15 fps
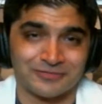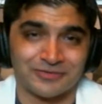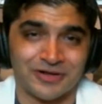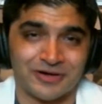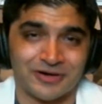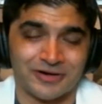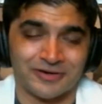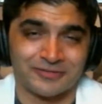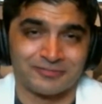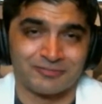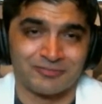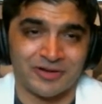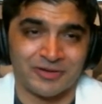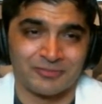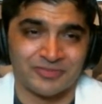let our
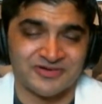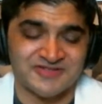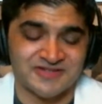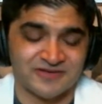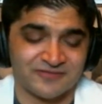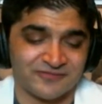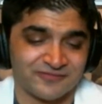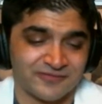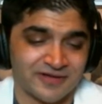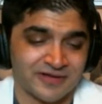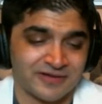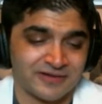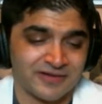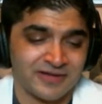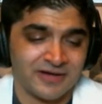members of
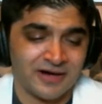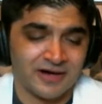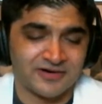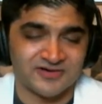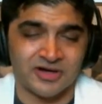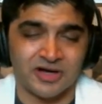our